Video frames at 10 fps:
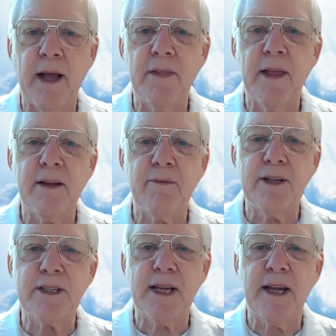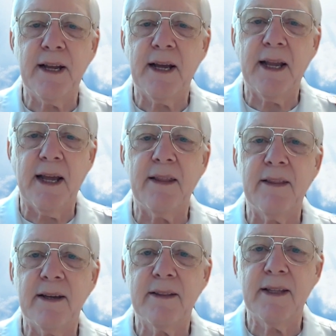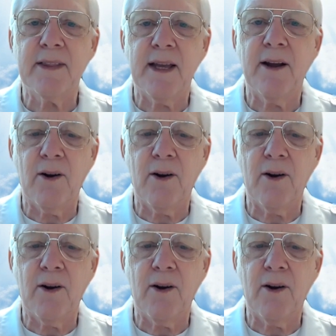And we say again that they